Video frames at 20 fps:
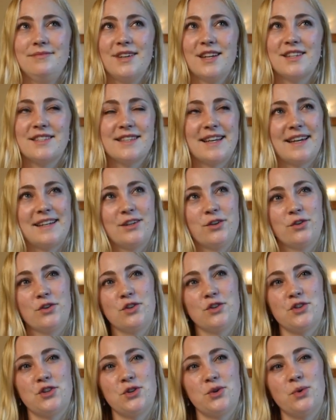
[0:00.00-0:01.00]
Standing on
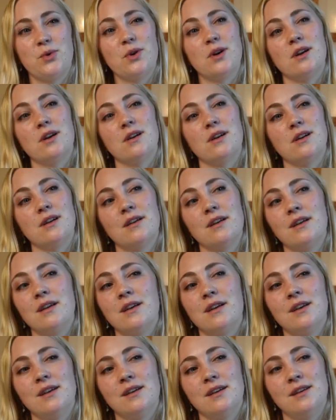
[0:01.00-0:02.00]
the shore,
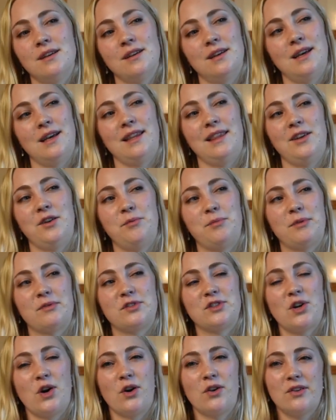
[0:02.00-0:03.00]
a little bit of
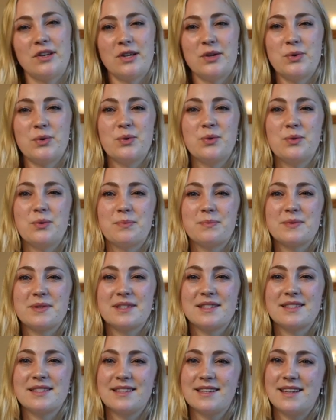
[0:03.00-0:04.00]
tarry
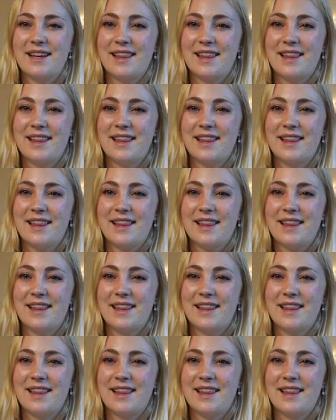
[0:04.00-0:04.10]
ropes,